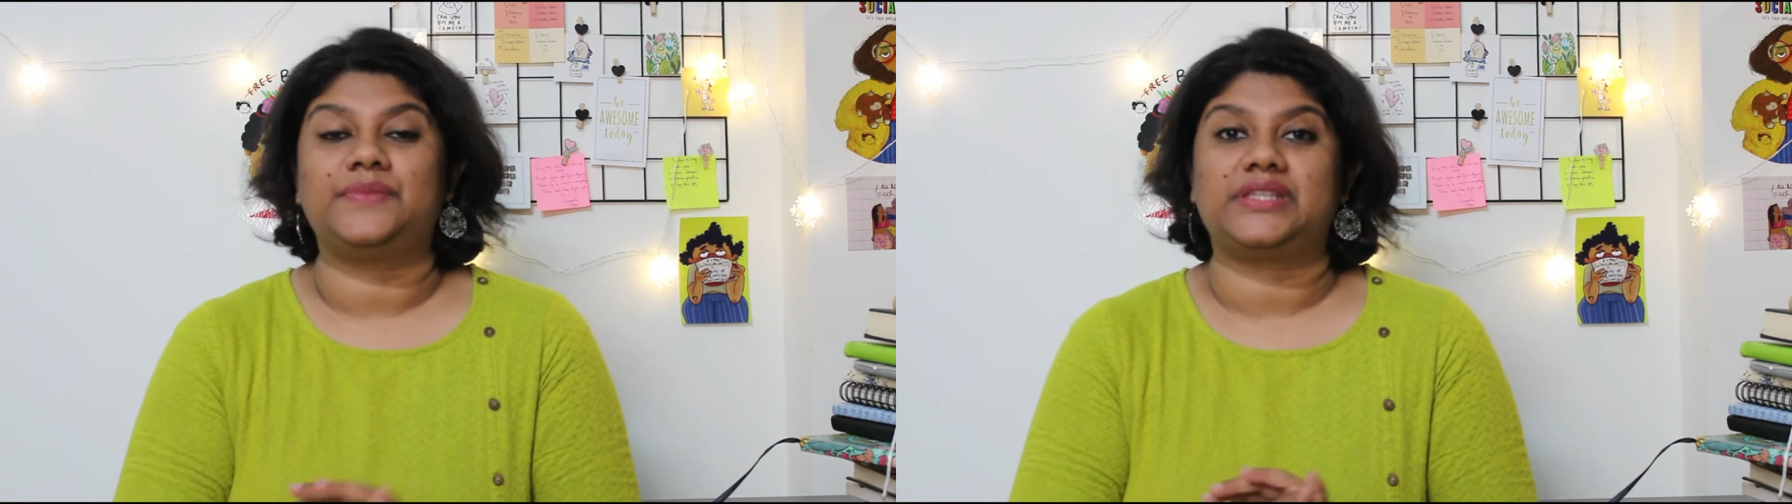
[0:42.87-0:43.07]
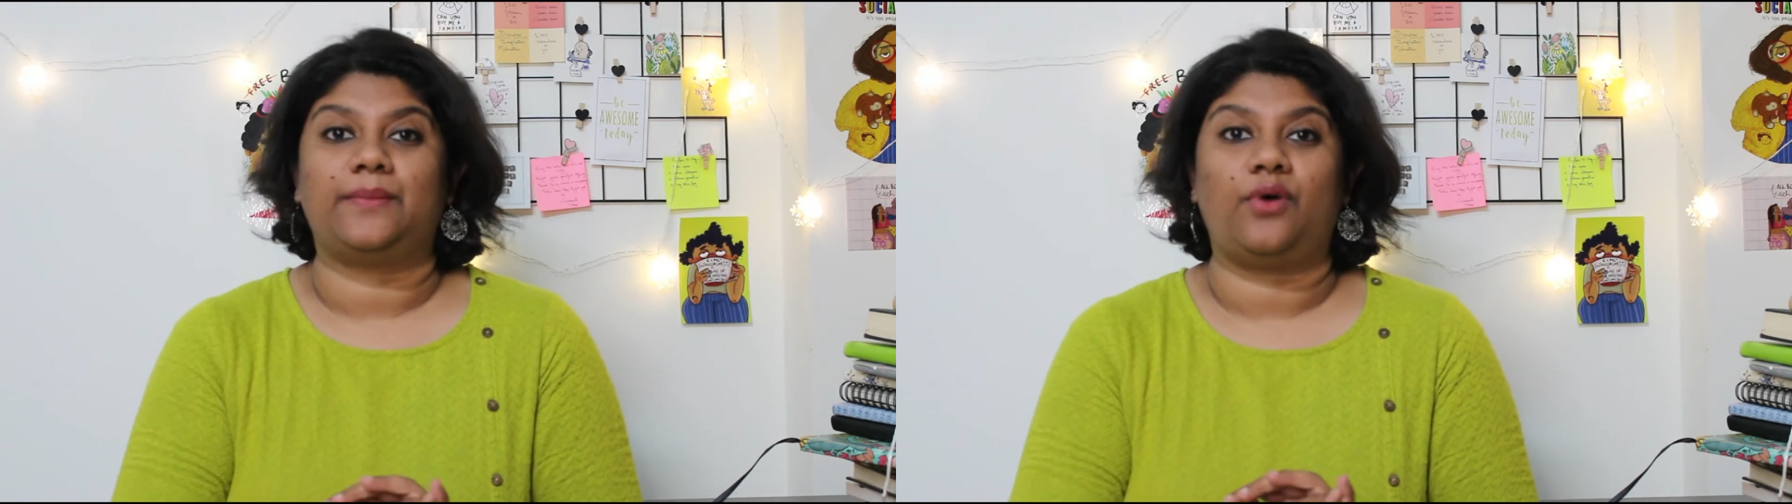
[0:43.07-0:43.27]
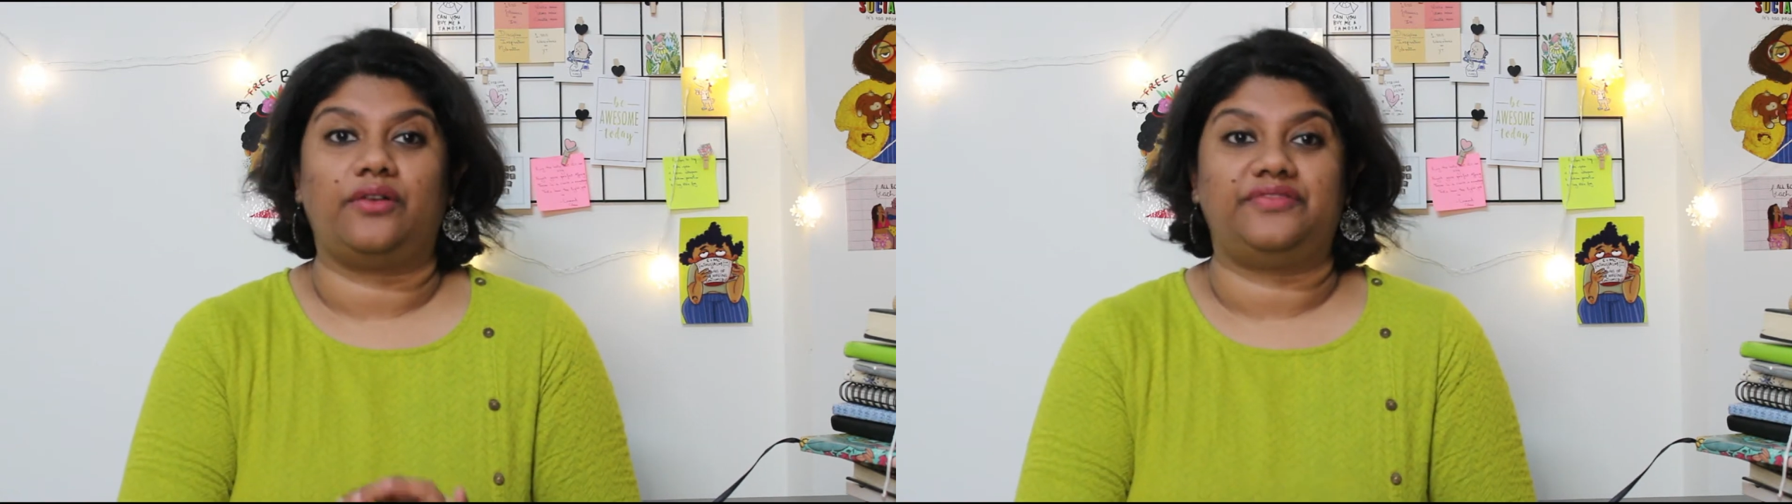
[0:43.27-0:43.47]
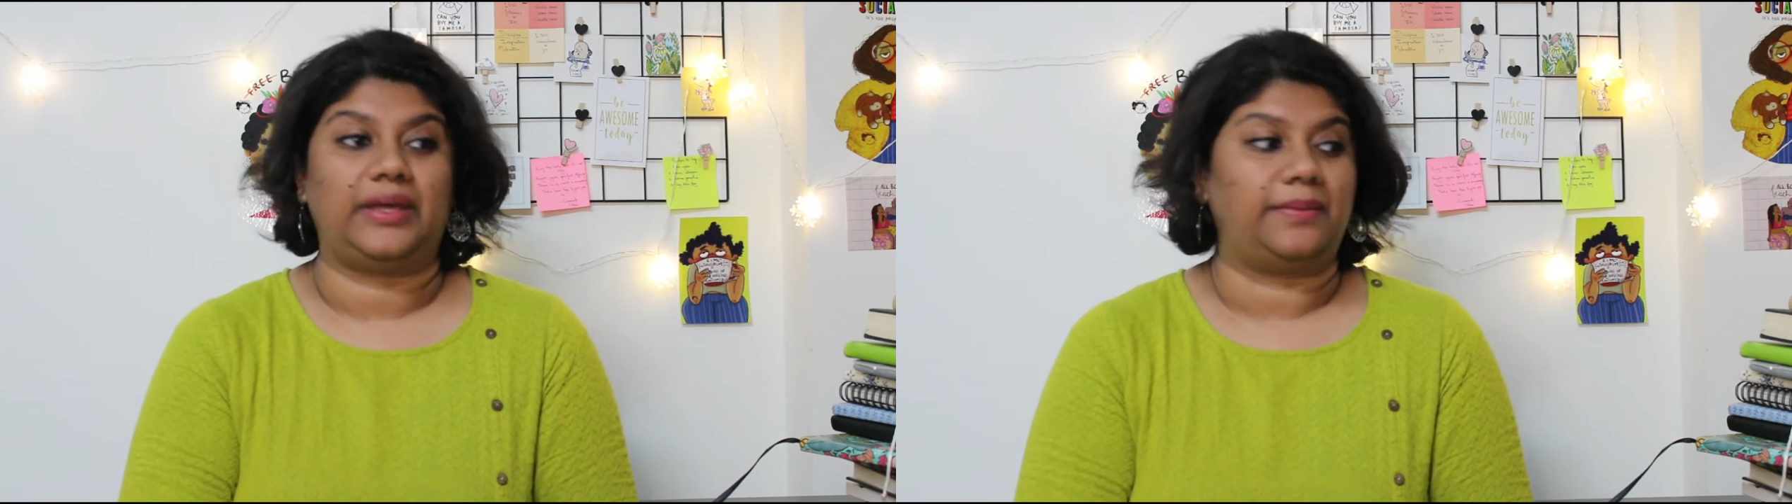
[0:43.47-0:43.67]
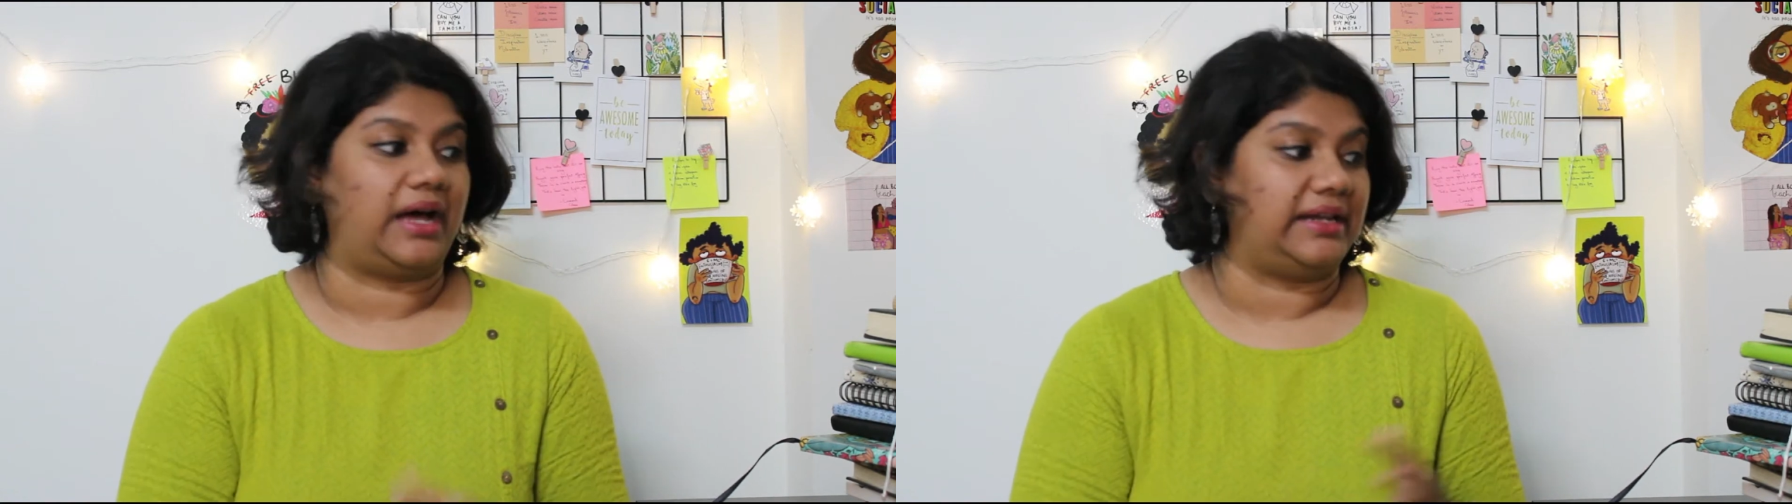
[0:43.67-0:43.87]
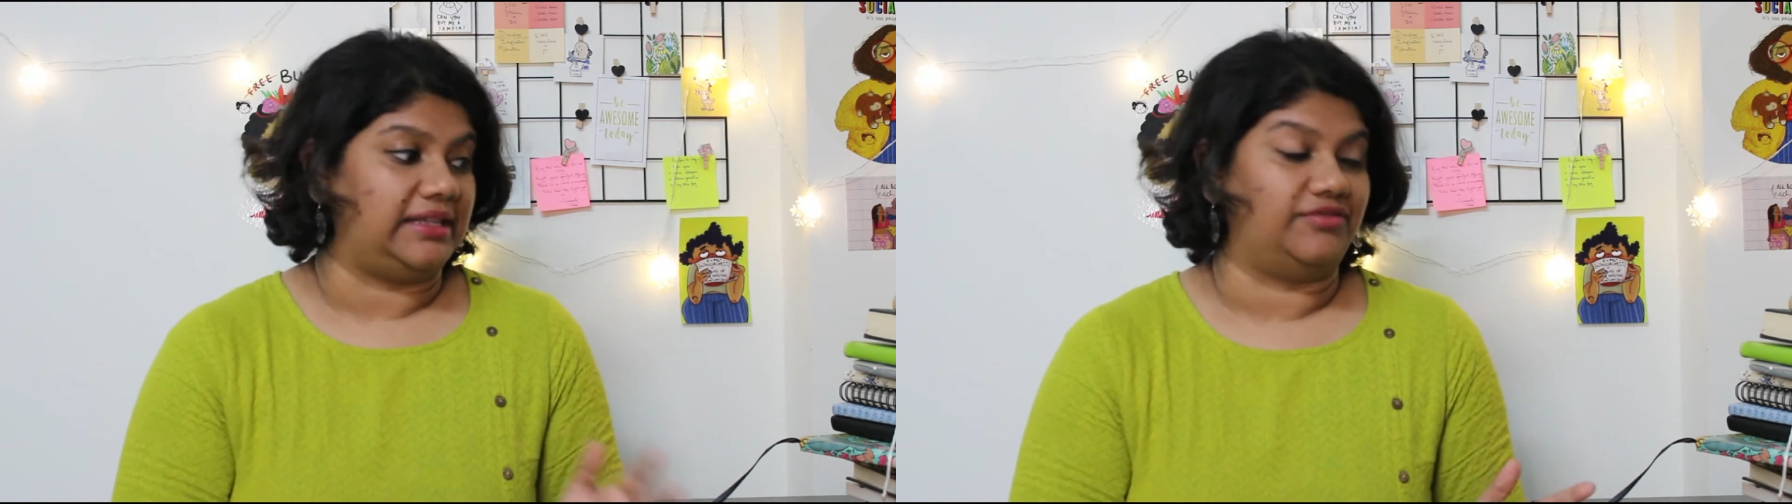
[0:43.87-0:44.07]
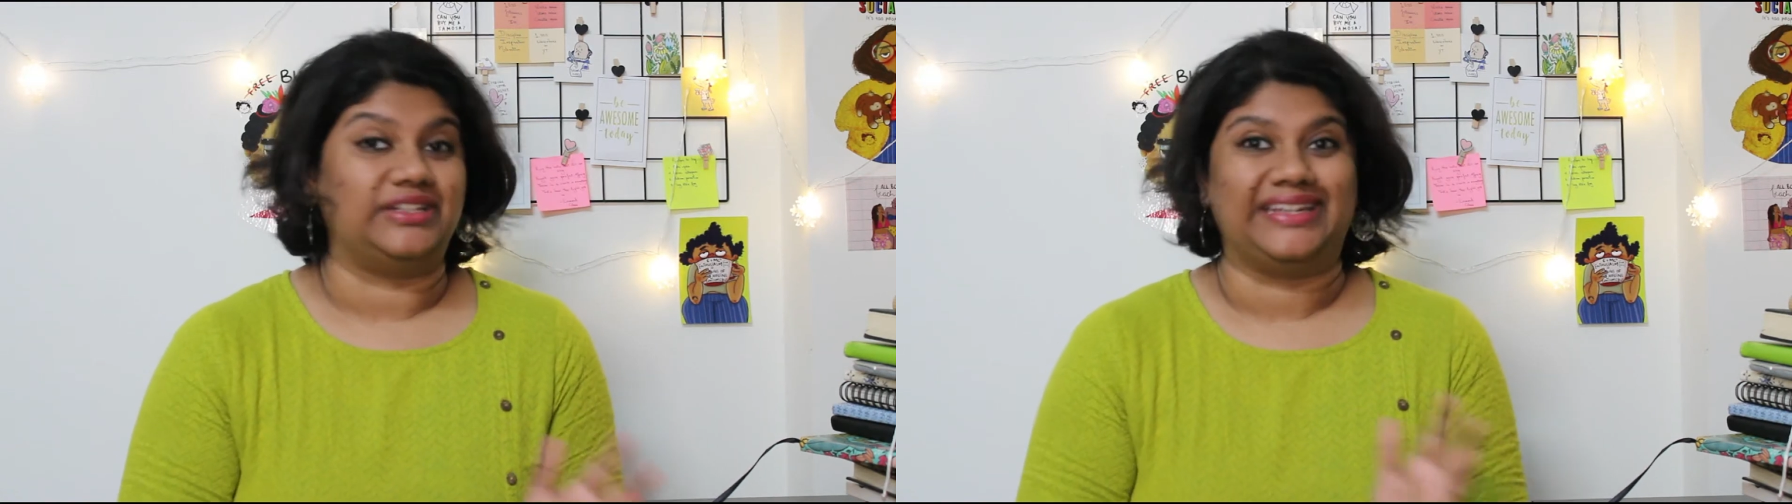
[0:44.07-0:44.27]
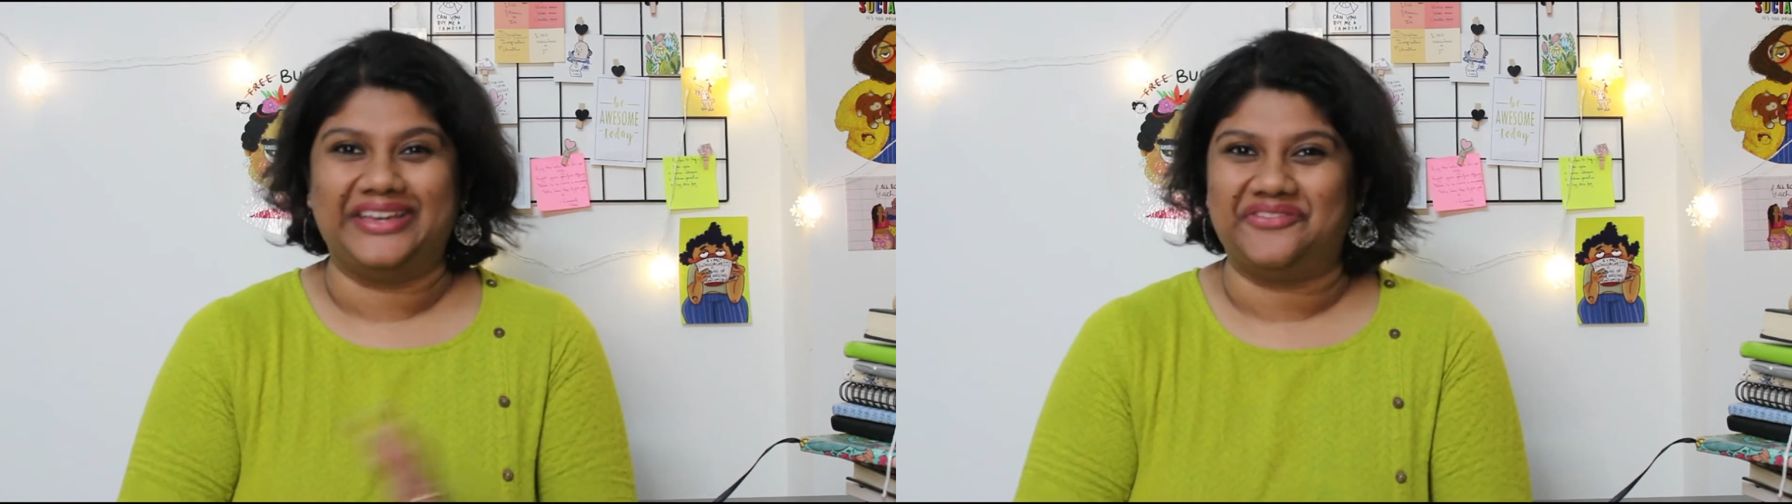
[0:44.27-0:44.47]
Some of them are
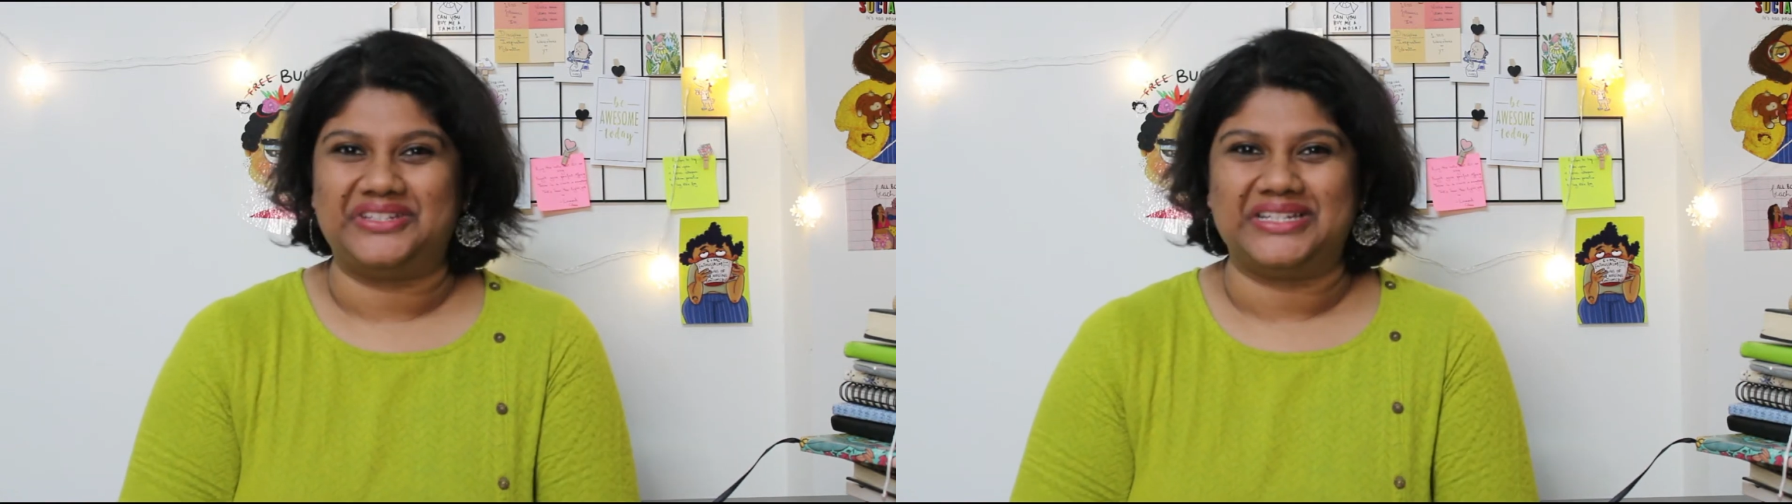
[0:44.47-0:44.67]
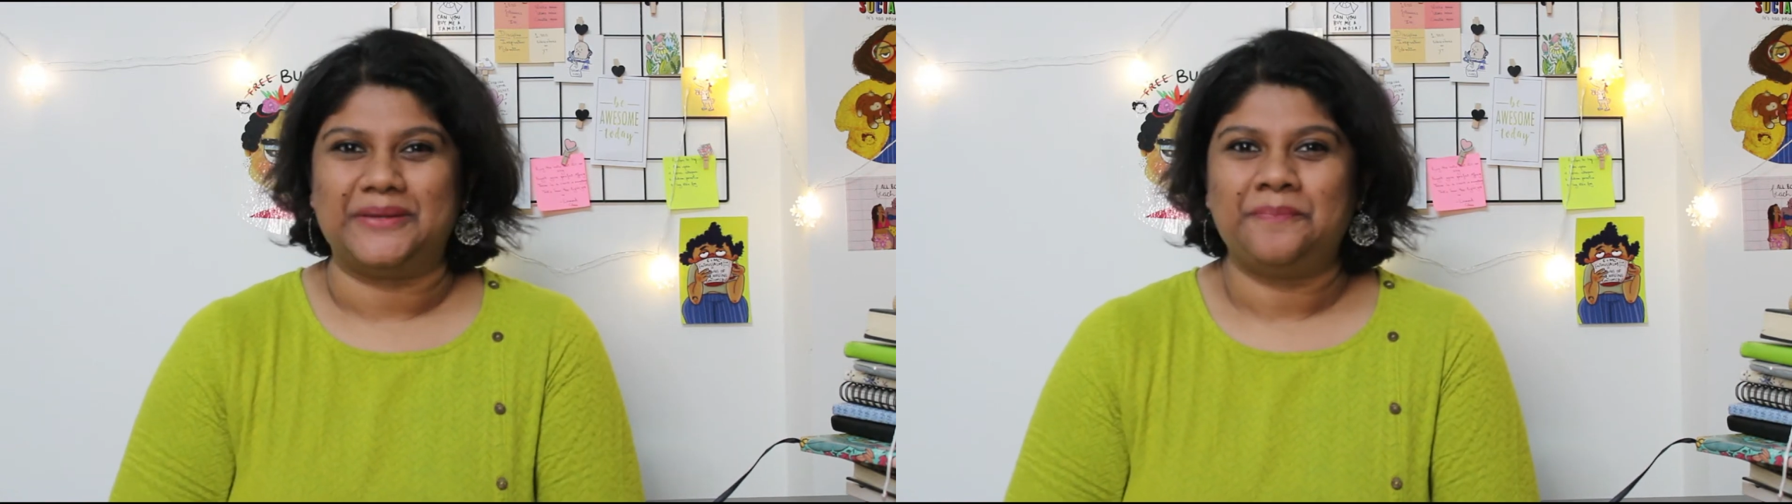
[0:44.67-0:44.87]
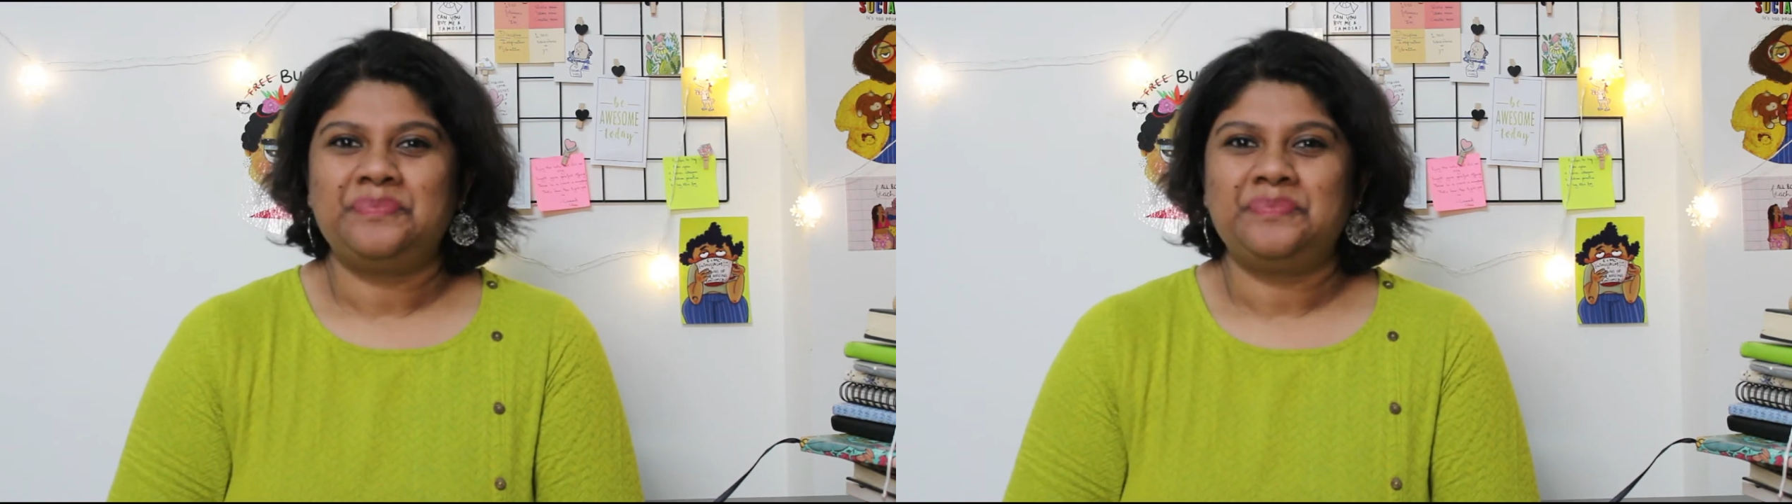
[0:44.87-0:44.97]
even gifted.